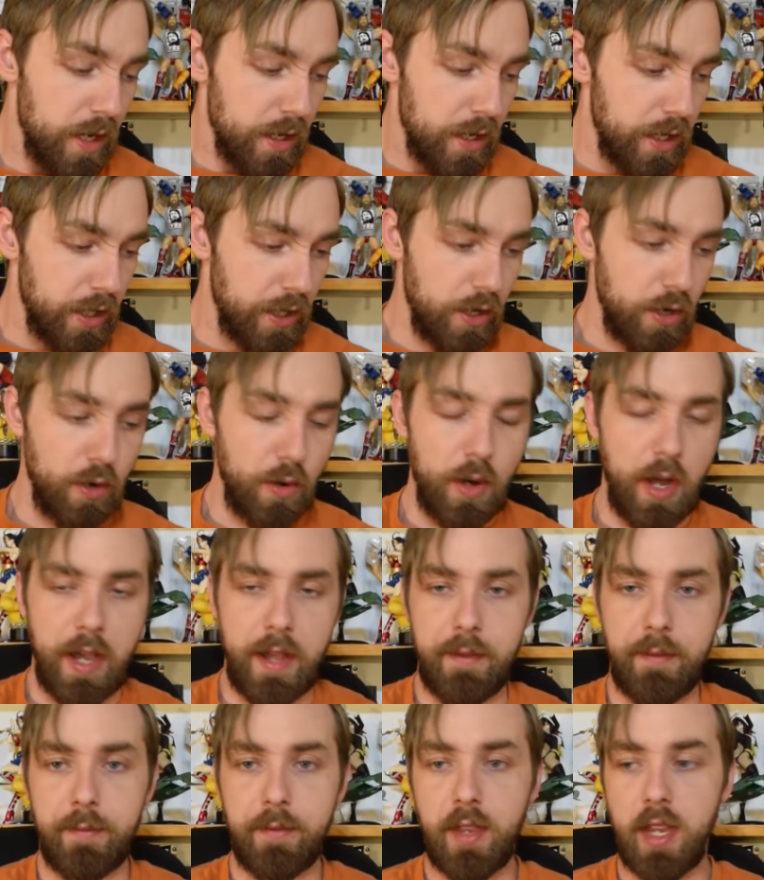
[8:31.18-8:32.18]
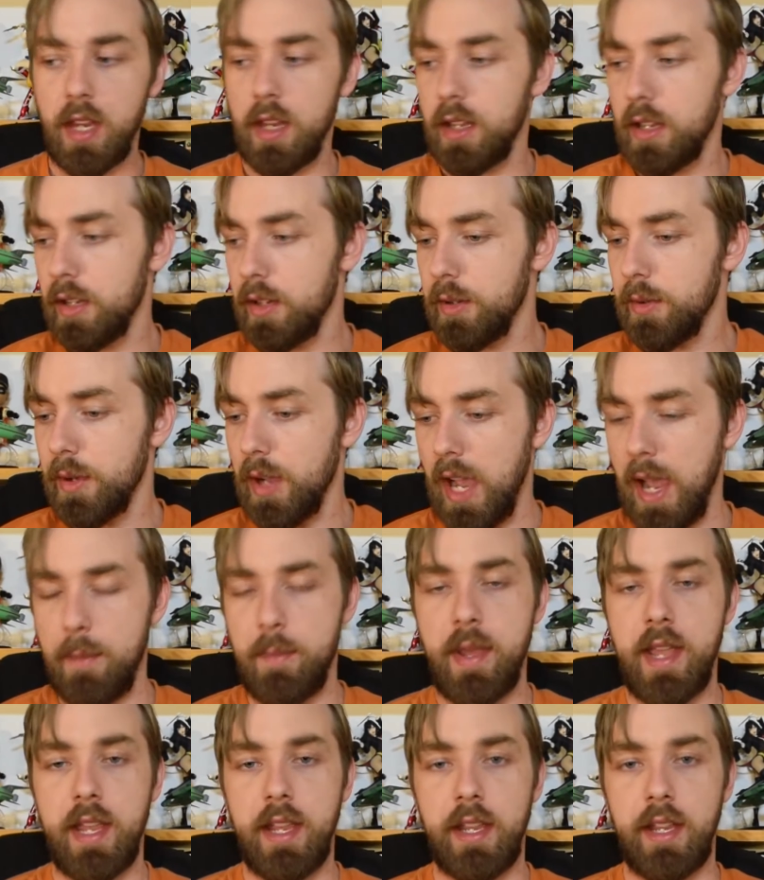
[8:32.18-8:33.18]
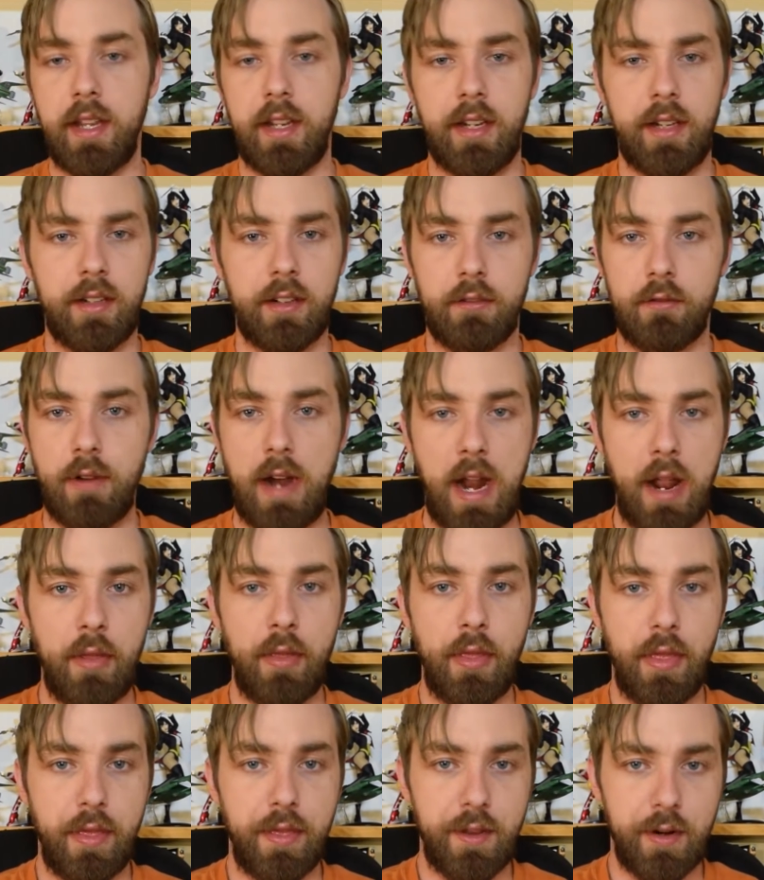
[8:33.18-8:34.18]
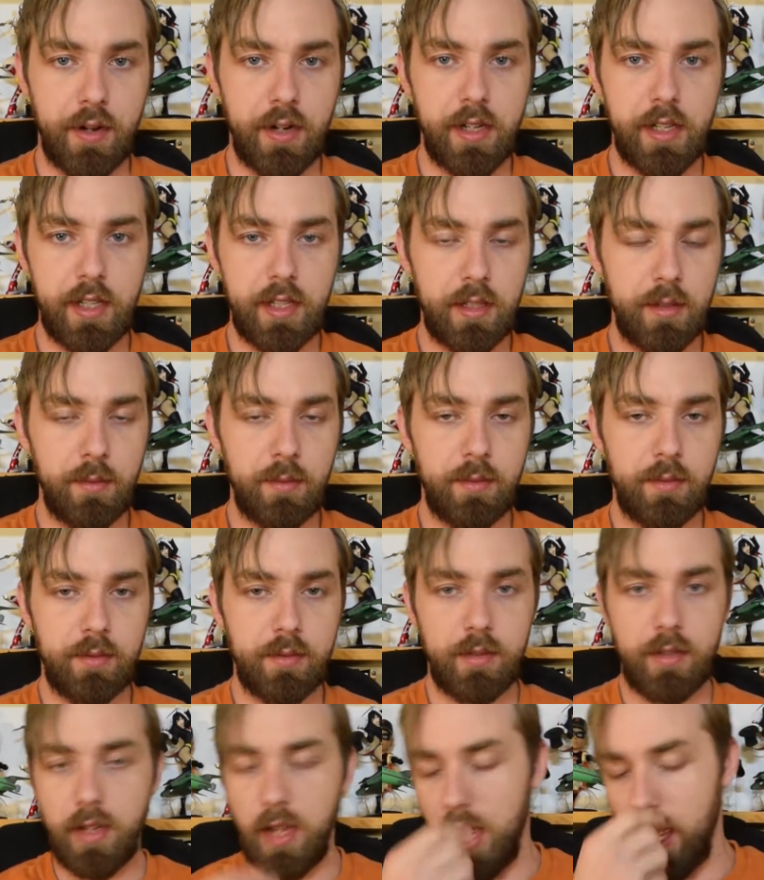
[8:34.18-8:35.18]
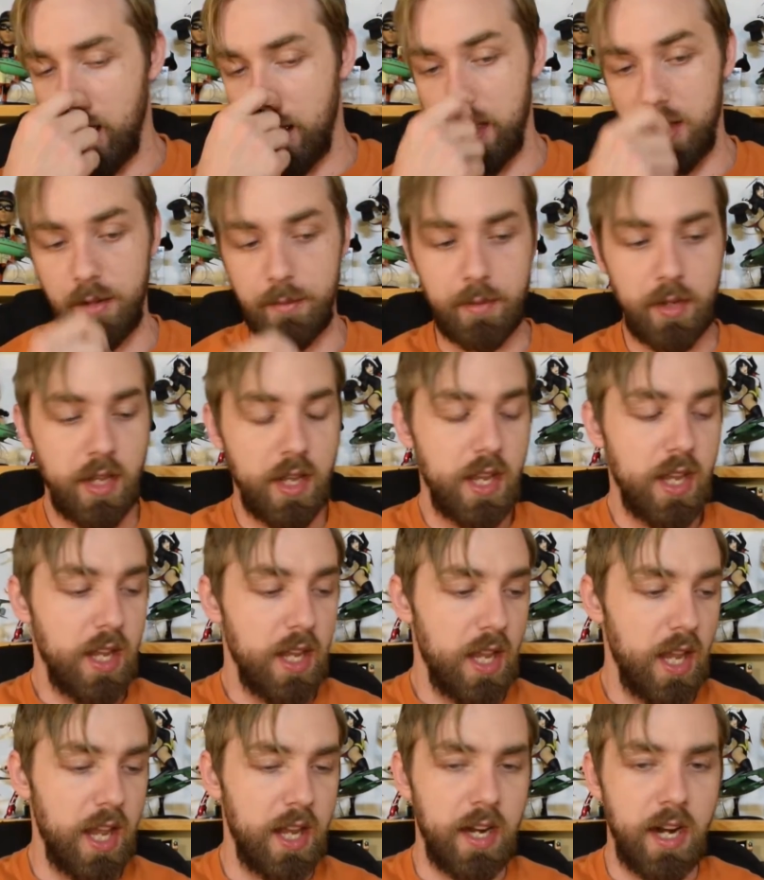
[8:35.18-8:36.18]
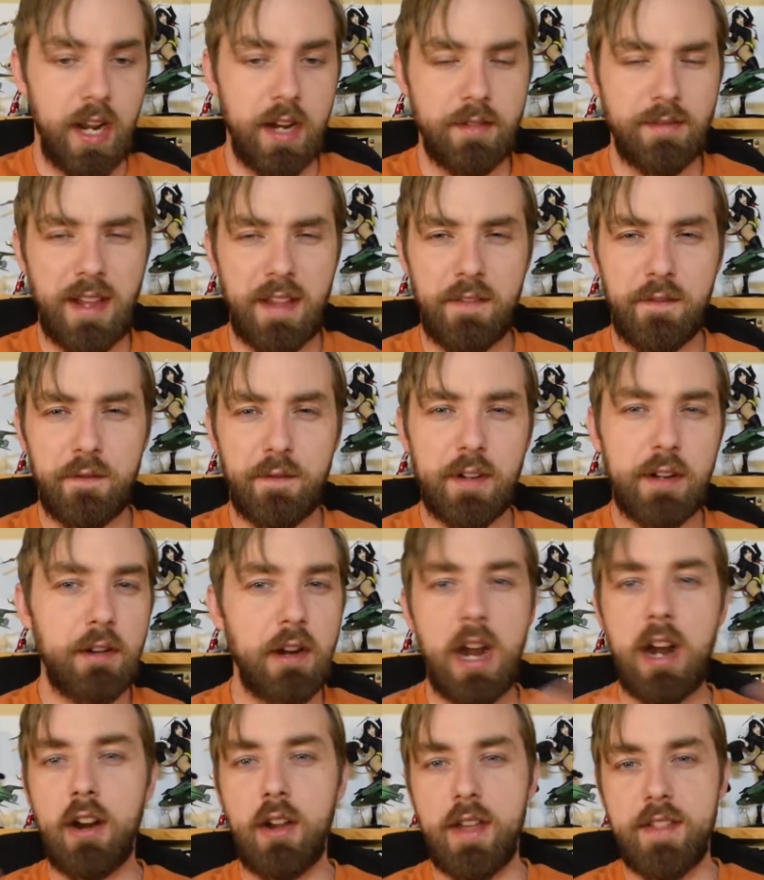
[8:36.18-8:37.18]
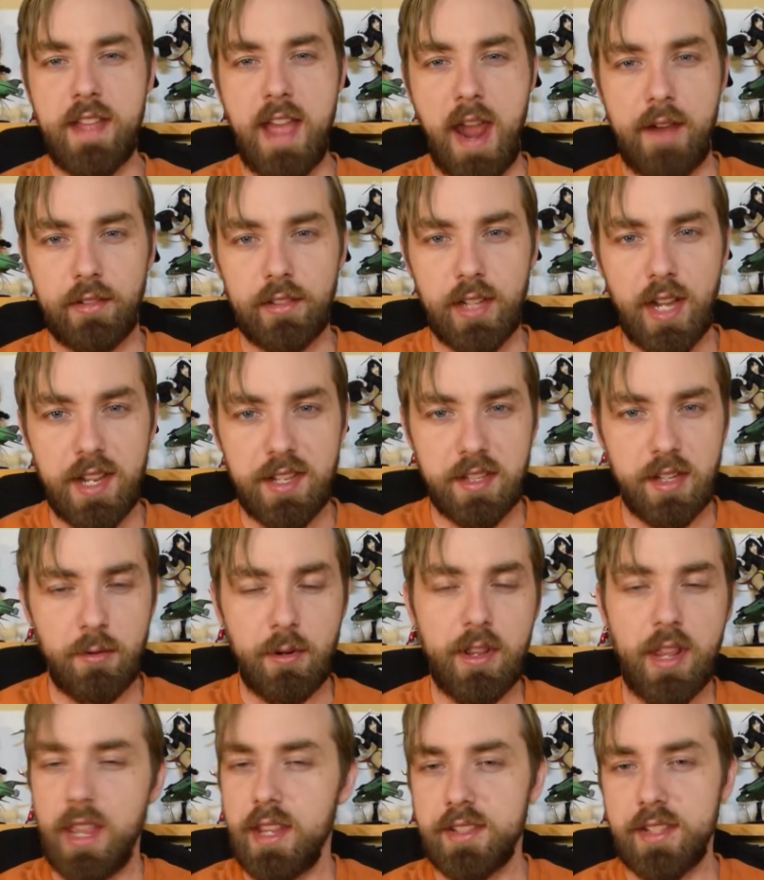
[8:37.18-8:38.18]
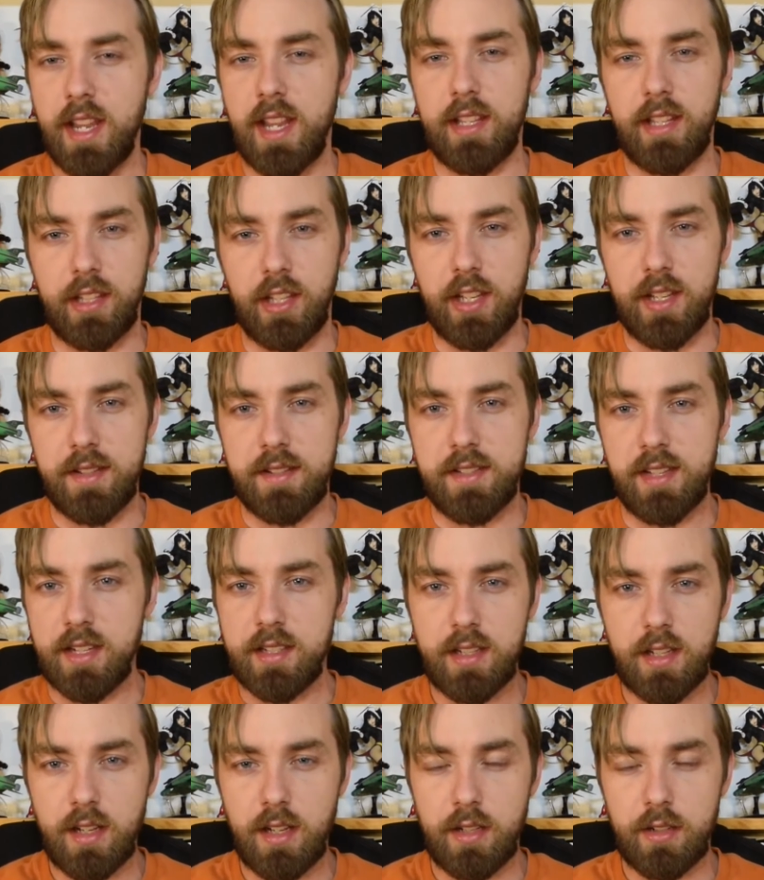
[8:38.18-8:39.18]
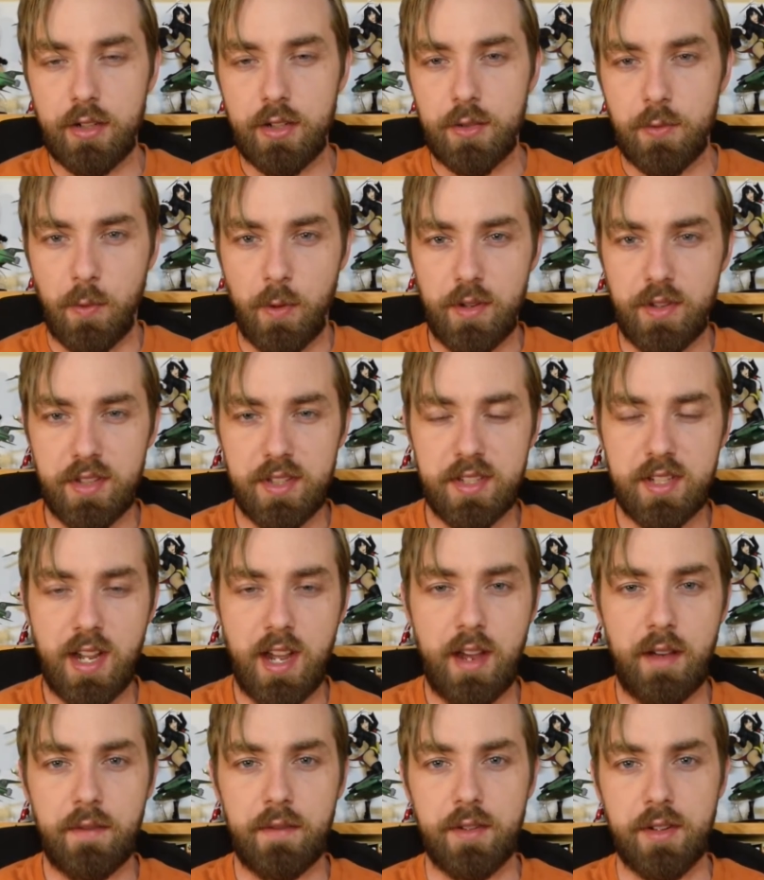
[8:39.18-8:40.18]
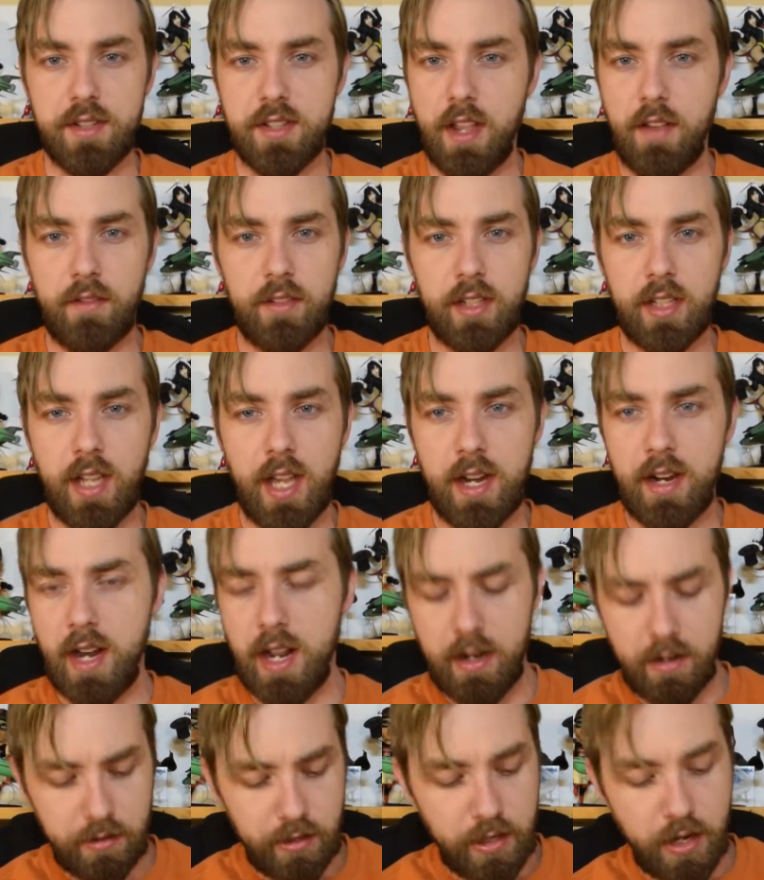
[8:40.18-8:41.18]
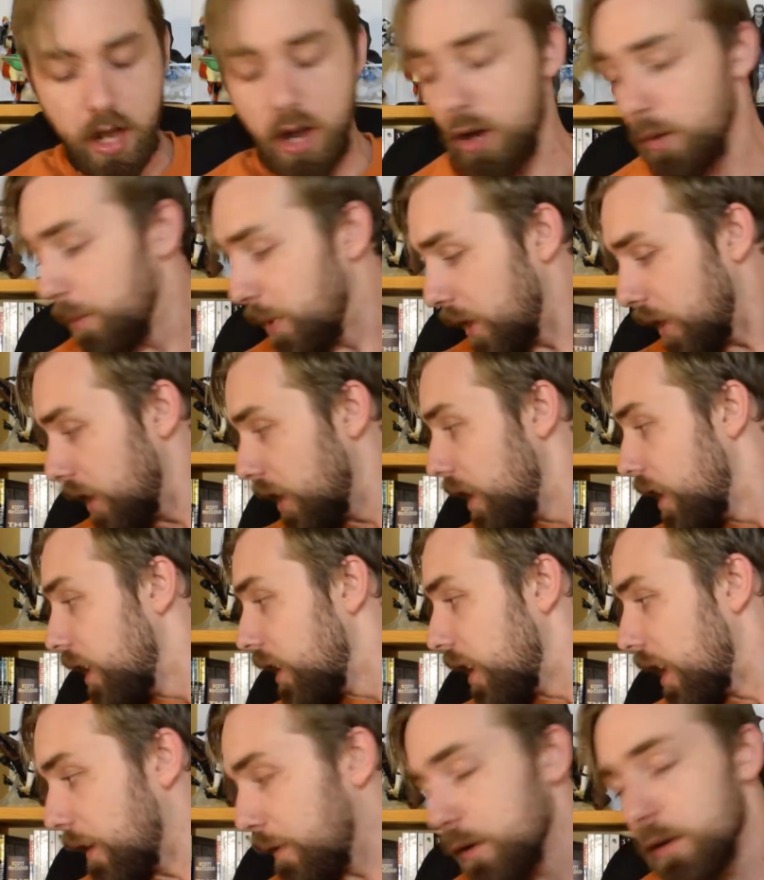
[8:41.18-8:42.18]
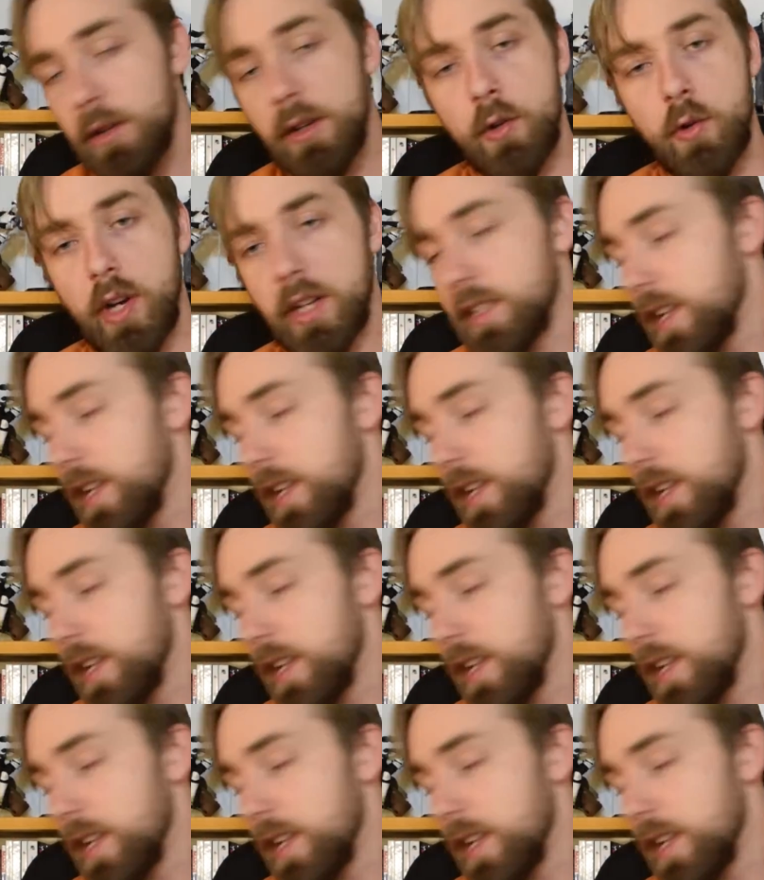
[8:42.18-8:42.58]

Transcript: You know, I think I paid around $30. And I figure, I don't know how they advertise it, whether they say like you get $60 worth of stuff or $70. I don't really know, but like if we're doing a quick